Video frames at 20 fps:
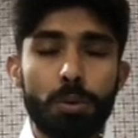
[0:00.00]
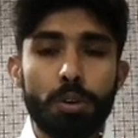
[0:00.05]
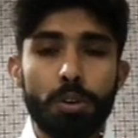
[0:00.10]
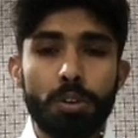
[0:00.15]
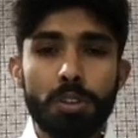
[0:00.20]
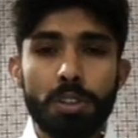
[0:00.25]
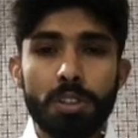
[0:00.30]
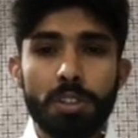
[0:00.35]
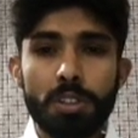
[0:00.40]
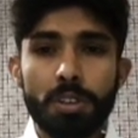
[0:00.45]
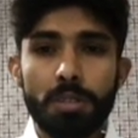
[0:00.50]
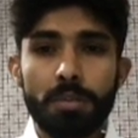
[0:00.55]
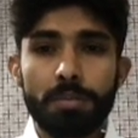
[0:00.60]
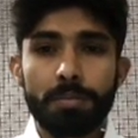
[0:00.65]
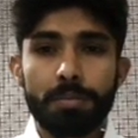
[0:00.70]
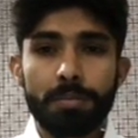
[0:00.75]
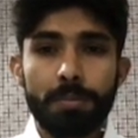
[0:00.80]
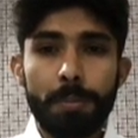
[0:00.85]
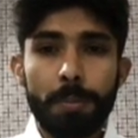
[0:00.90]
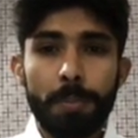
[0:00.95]
system,
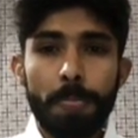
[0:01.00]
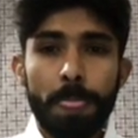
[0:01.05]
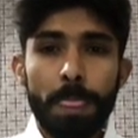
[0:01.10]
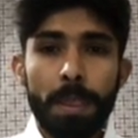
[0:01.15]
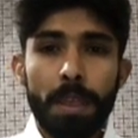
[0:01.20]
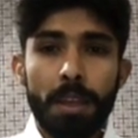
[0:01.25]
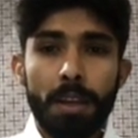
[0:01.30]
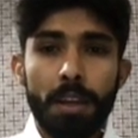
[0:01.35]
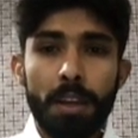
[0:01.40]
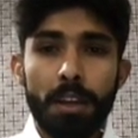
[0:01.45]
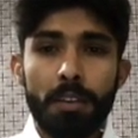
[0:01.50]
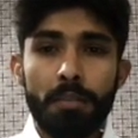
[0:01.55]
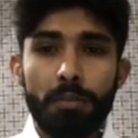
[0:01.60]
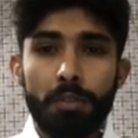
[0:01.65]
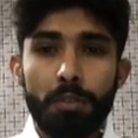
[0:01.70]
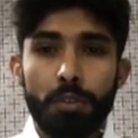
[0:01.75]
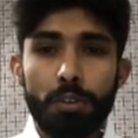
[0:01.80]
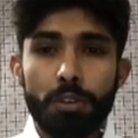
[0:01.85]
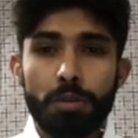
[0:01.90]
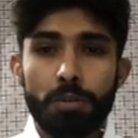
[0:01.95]

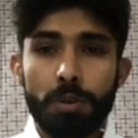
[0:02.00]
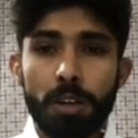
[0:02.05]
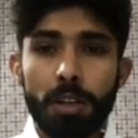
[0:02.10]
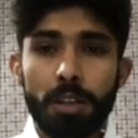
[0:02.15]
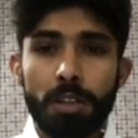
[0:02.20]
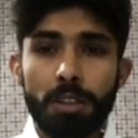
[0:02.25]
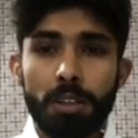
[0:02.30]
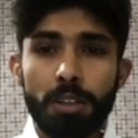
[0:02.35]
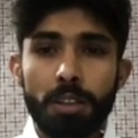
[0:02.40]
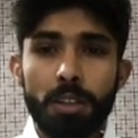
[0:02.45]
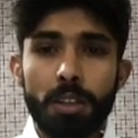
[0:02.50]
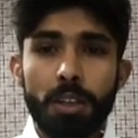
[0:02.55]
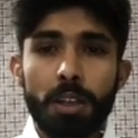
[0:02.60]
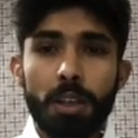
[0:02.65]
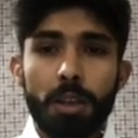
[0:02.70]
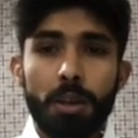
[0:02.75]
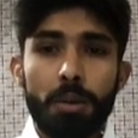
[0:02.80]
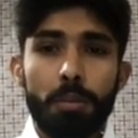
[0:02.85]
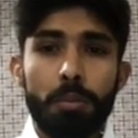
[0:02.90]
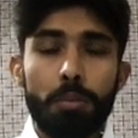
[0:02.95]
reinforcement,
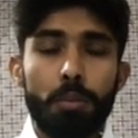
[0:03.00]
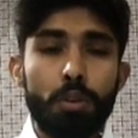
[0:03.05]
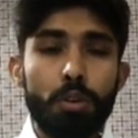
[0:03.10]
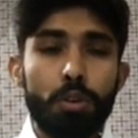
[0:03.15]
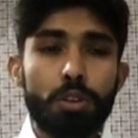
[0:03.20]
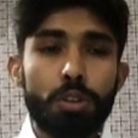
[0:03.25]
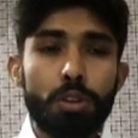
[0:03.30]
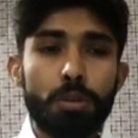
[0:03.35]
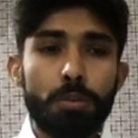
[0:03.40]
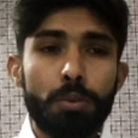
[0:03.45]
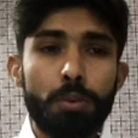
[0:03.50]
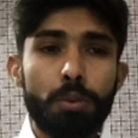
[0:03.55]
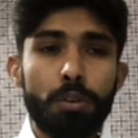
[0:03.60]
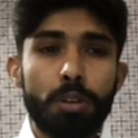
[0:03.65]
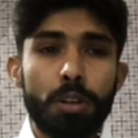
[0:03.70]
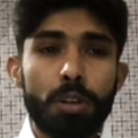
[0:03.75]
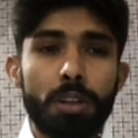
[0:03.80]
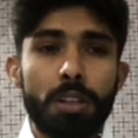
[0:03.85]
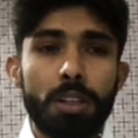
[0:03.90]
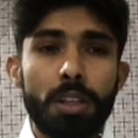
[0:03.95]
most
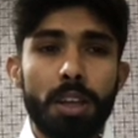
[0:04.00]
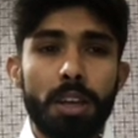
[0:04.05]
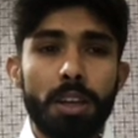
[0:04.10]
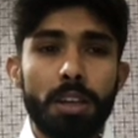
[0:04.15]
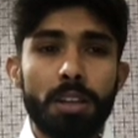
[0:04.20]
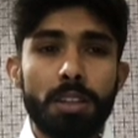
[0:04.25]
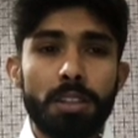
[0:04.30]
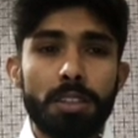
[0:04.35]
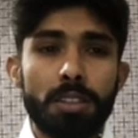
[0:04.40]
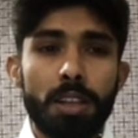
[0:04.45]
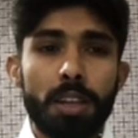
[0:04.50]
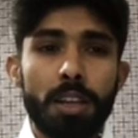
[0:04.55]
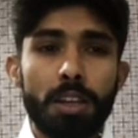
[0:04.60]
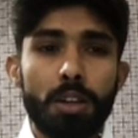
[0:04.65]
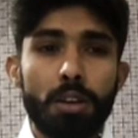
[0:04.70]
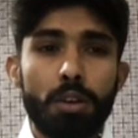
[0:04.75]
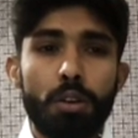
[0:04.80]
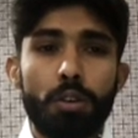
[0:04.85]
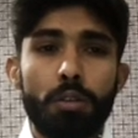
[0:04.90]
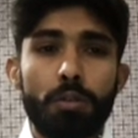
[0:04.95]
important the design
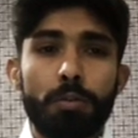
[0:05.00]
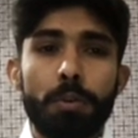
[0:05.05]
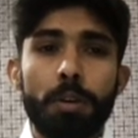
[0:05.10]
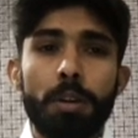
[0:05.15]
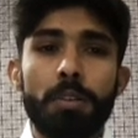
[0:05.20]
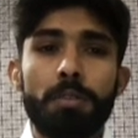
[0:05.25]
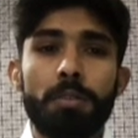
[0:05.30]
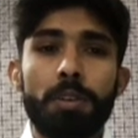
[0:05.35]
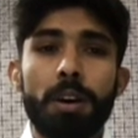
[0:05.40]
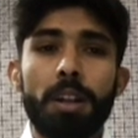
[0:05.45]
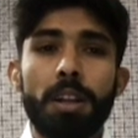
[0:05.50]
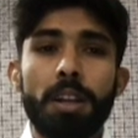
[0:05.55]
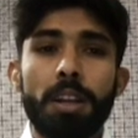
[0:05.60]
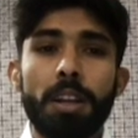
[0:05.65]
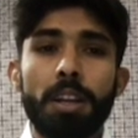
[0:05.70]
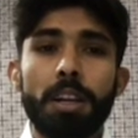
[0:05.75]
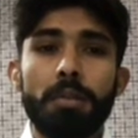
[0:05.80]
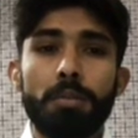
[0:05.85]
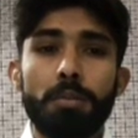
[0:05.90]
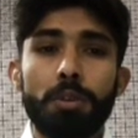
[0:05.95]
of pit wall
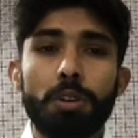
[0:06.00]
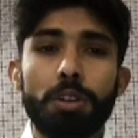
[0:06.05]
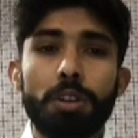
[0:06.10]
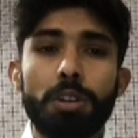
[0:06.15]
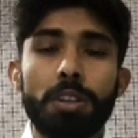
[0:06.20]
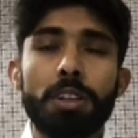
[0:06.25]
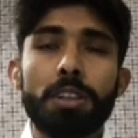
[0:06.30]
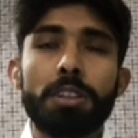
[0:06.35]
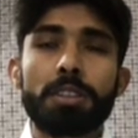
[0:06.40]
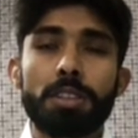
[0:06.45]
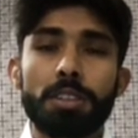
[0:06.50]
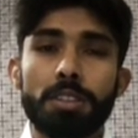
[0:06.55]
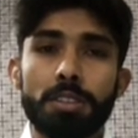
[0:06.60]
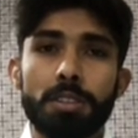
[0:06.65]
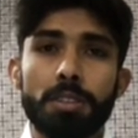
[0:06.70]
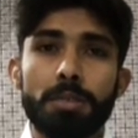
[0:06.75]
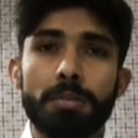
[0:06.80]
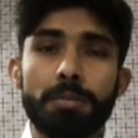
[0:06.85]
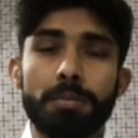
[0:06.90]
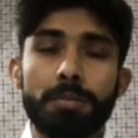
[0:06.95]
and monitoring system.